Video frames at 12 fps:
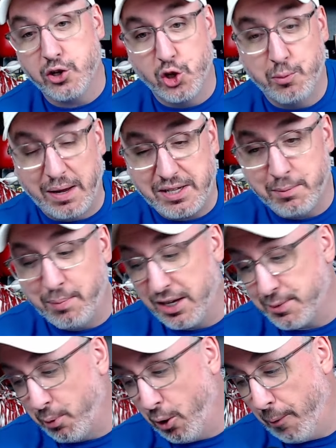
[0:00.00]
two bets in
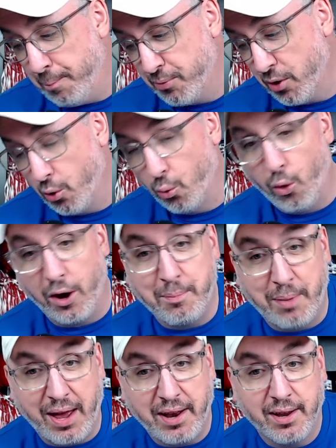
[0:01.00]
baseball, one
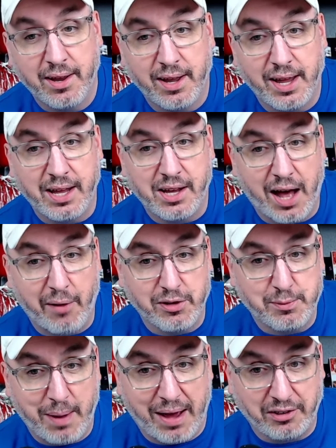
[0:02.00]
bet in
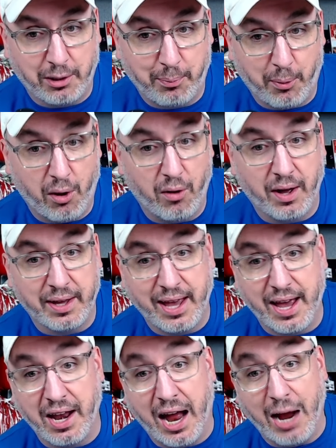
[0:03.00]
college basketball.
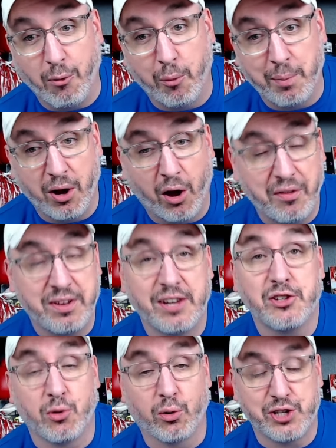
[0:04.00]
Again, I will be on the
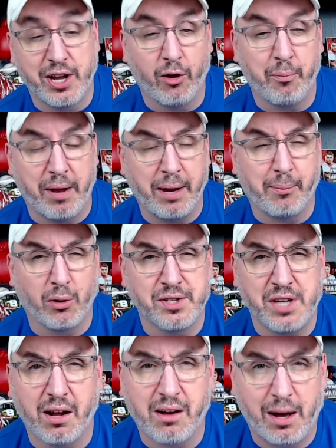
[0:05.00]
Discord channel,
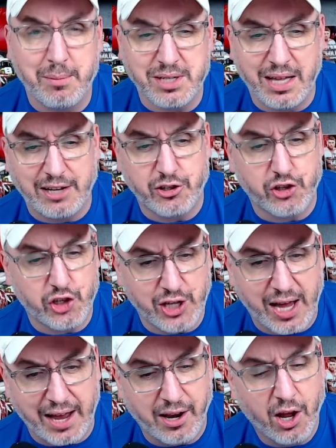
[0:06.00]

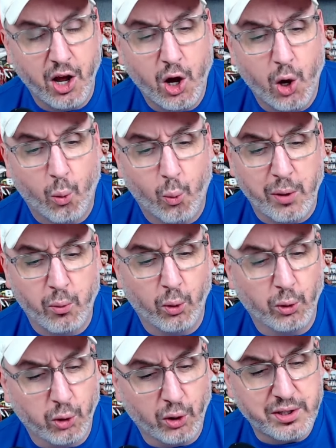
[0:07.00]
bettingpros.com/chat. We
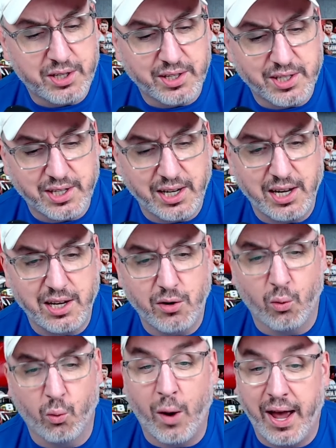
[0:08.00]
will look to see
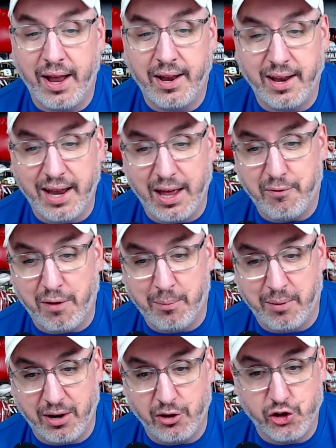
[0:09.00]
when and if I'm
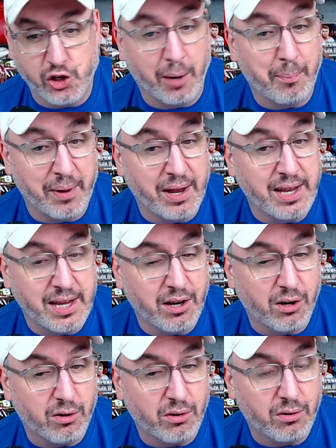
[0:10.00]
going to jump in
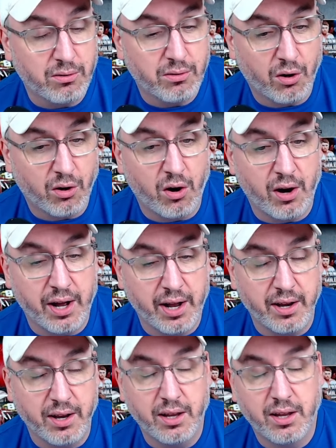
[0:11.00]
here
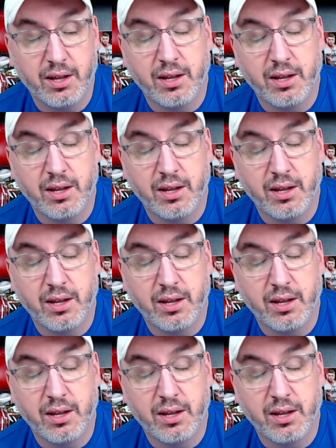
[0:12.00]
on